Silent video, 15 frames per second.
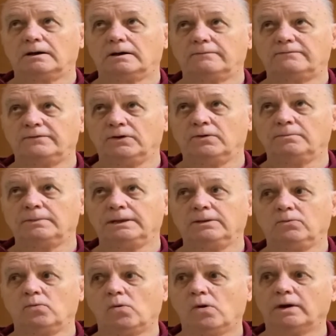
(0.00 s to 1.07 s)
filmed me
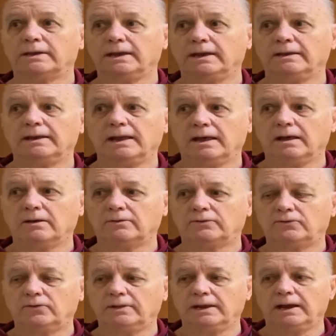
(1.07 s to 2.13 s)
walking down
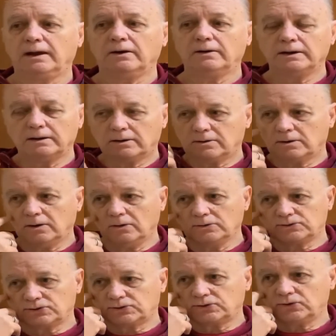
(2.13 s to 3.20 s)
to the area
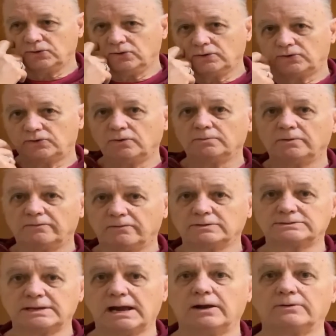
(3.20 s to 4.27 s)
close to the Tomb of
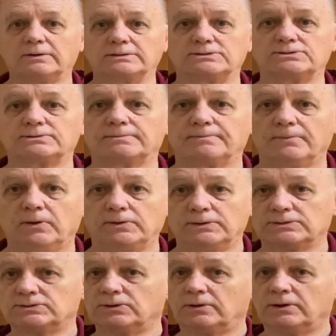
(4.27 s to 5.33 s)
Osiris,
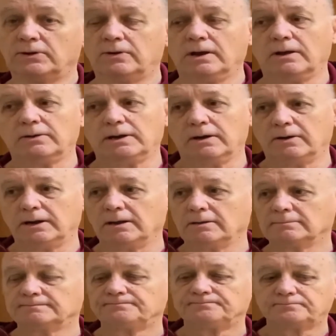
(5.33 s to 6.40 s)
just on the ground area.
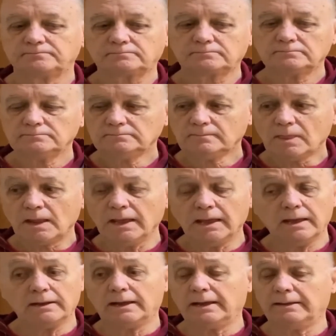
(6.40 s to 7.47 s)

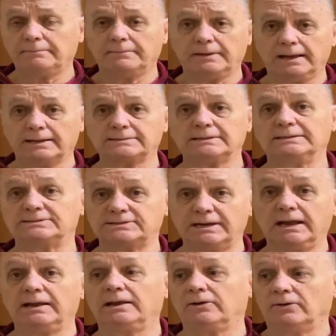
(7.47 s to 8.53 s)
And I am actually
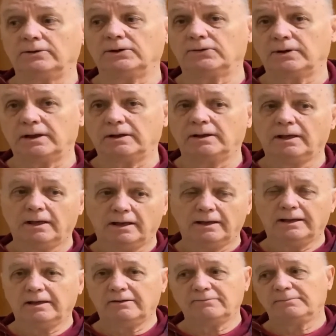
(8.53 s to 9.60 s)
standing on the ground. I
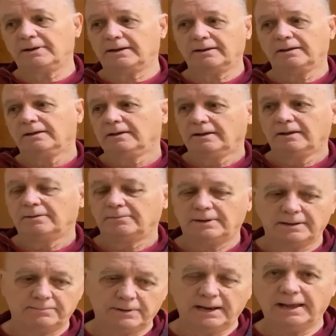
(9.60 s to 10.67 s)
have my
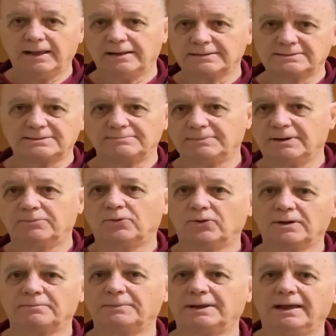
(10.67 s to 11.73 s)
plans and my
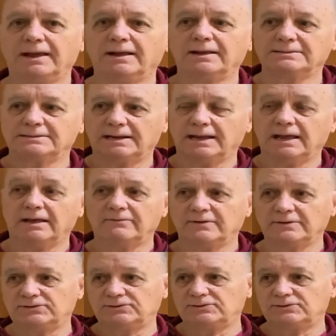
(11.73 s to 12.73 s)
book in my hands, and I have a